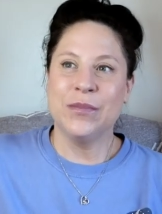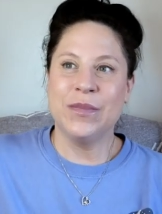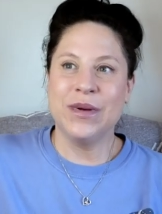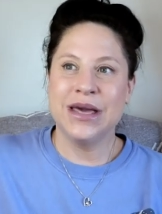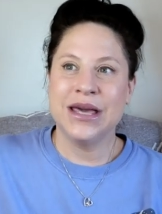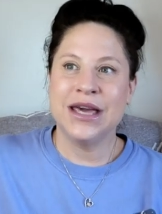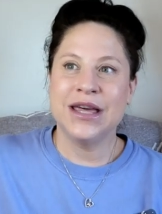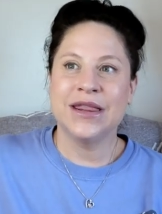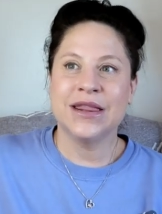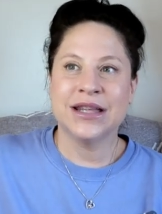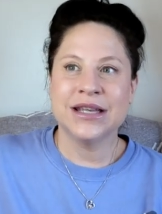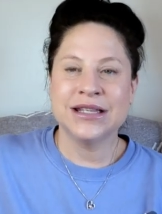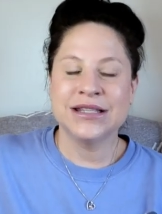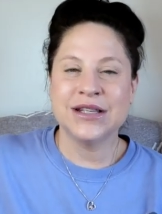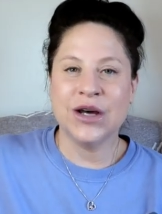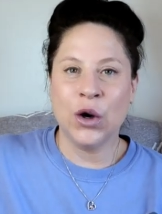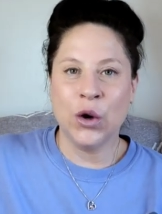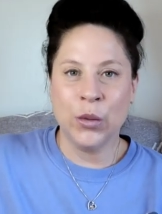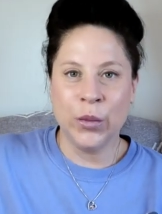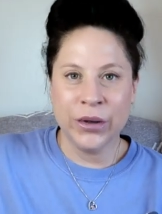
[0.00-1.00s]
being this
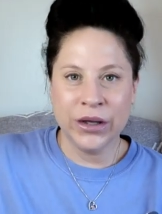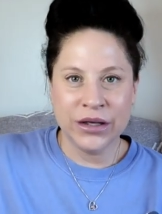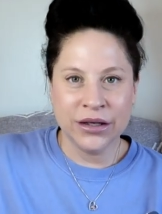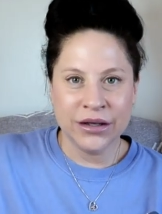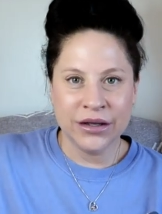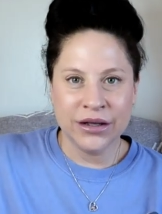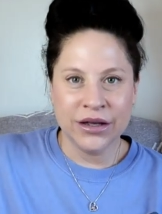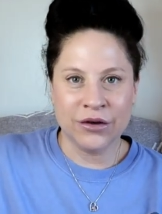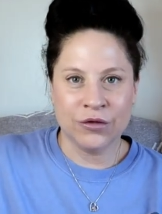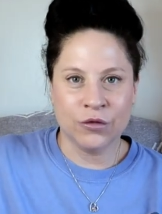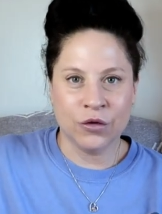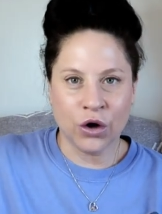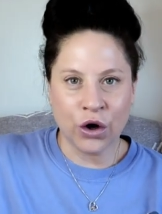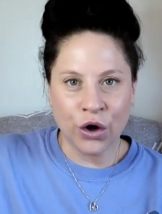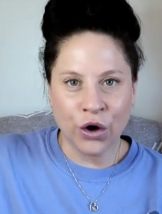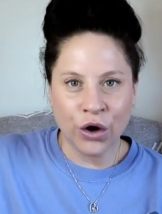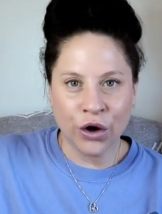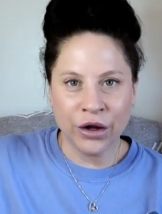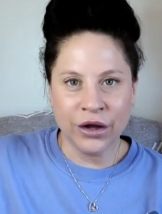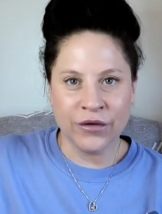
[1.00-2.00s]
open and
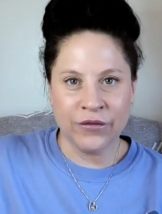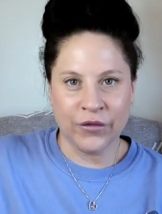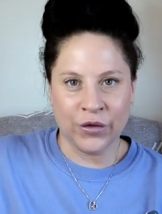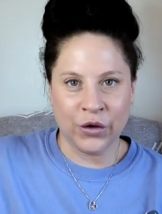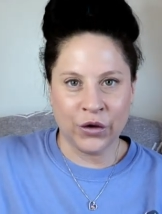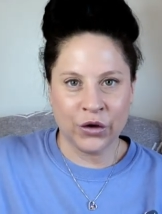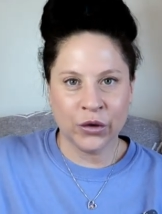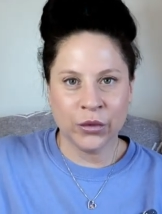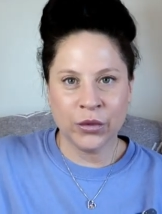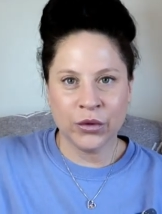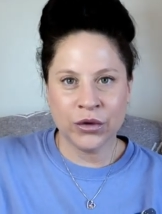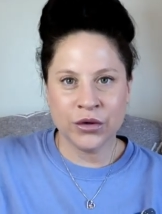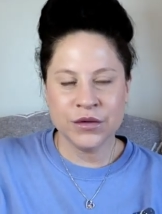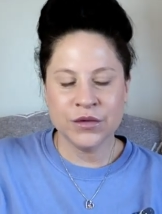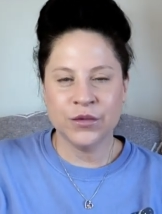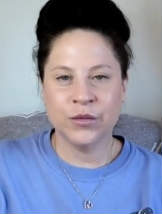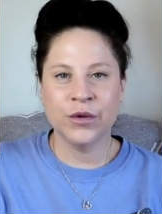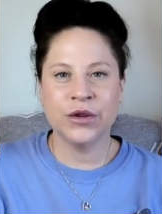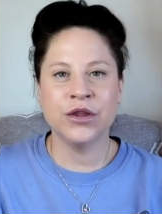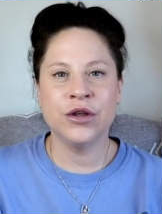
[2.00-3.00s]
raw and vulnerable
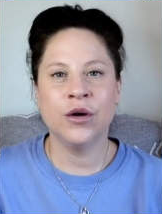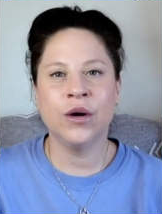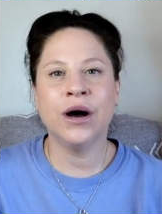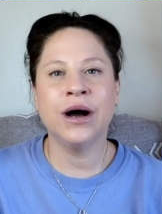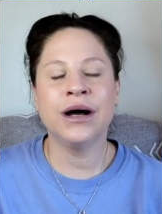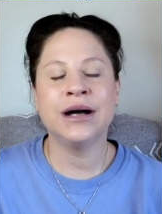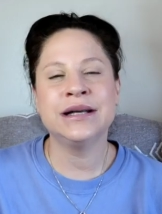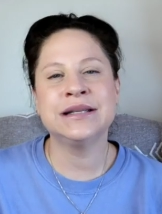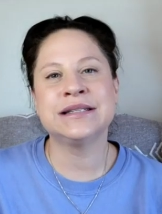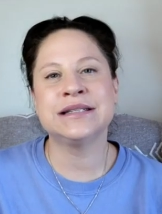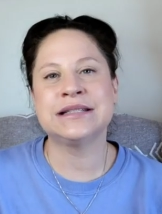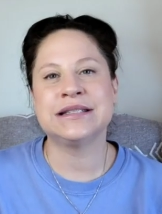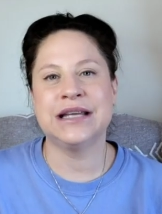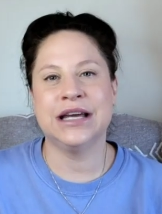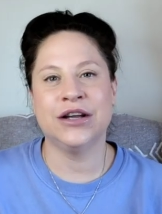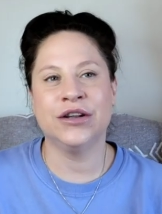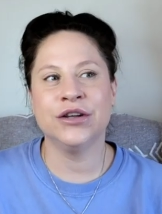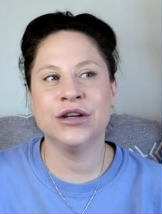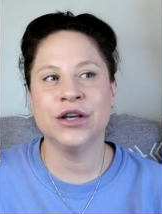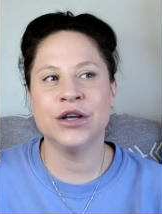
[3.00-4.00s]
with you guys and
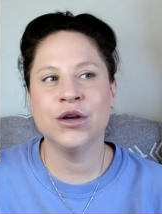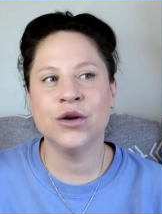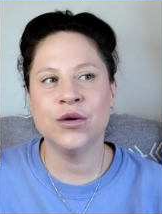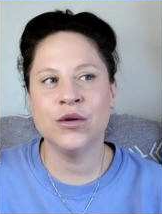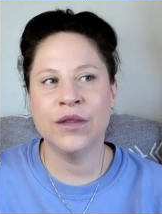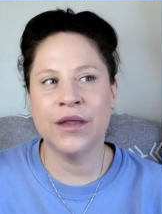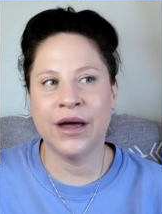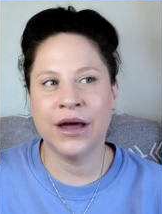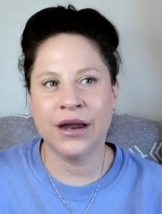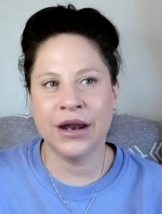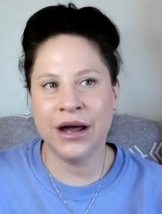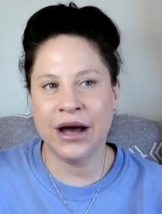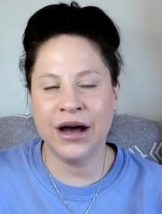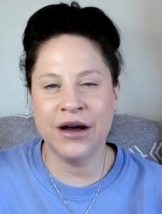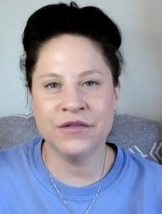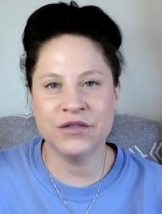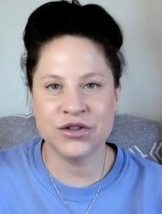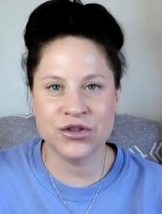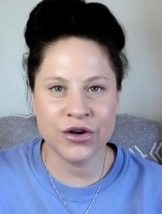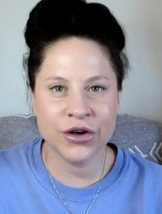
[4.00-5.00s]
telling you that
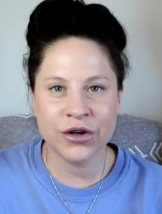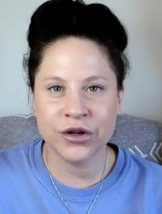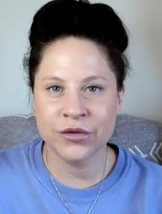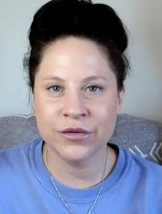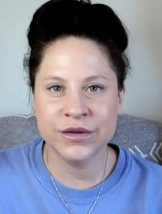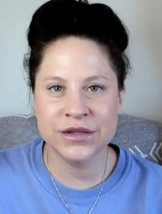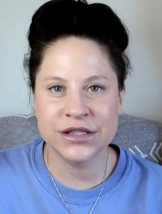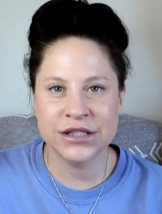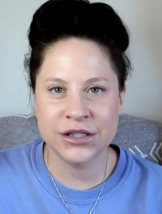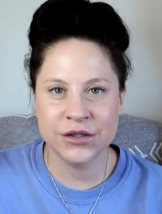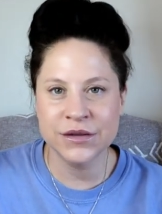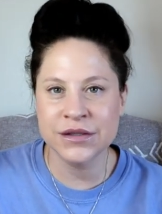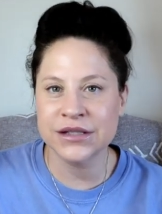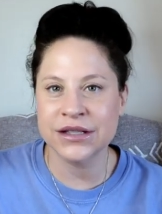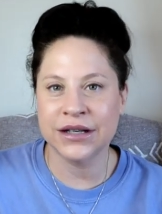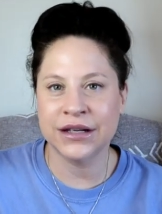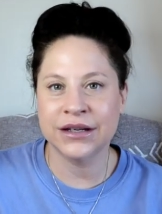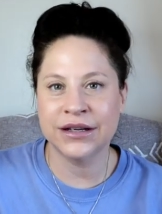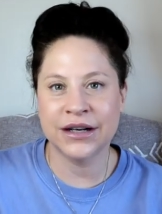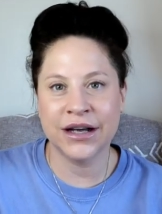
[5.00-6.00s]
I've struggled with
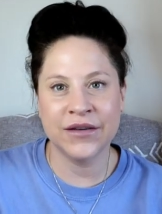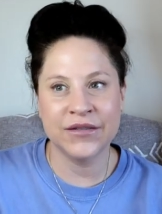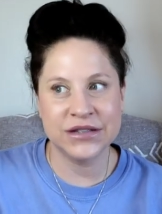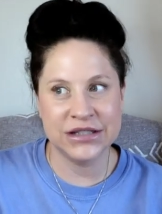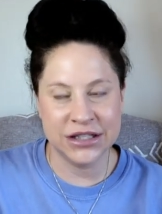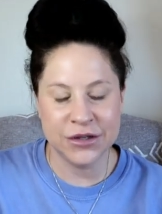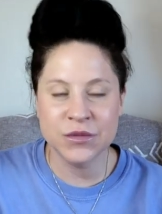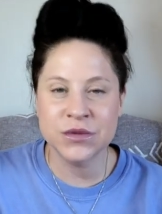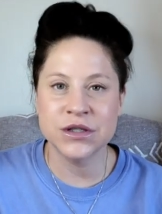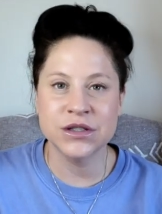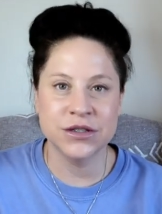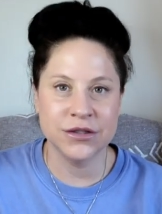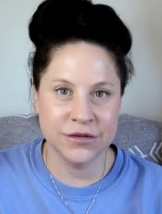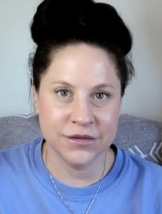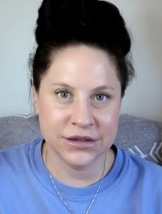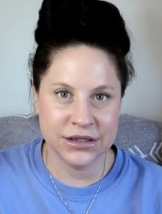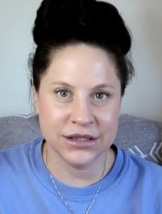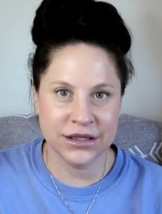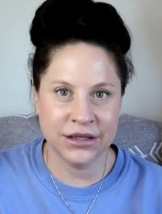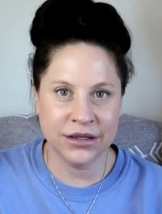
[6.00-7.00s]
suicide. I've attempted
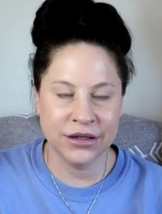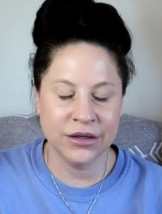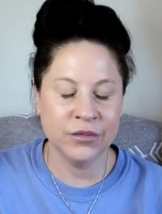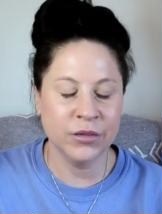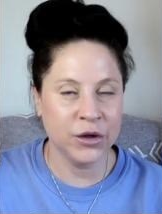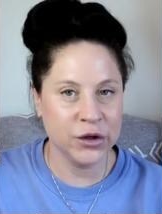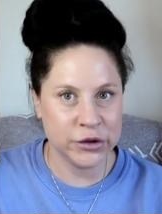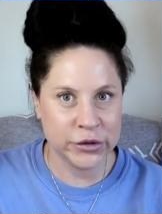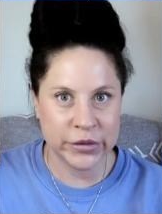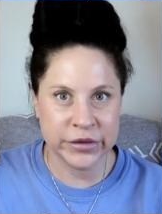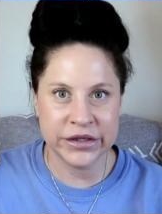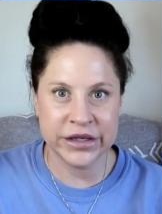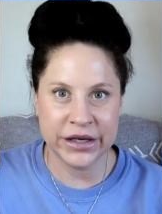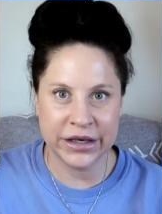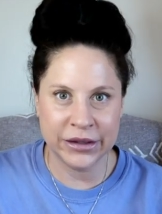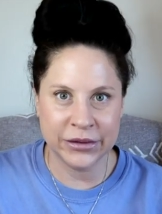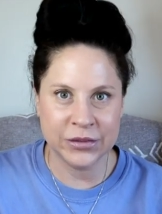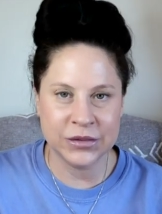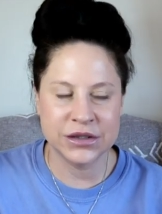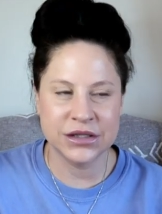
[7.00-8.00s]
suicide multiple
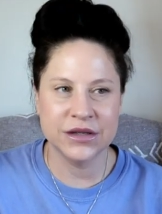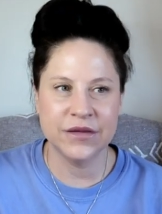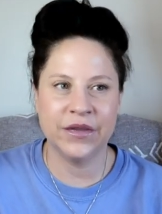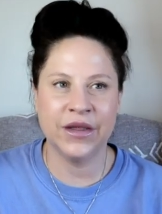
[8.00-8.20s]
times.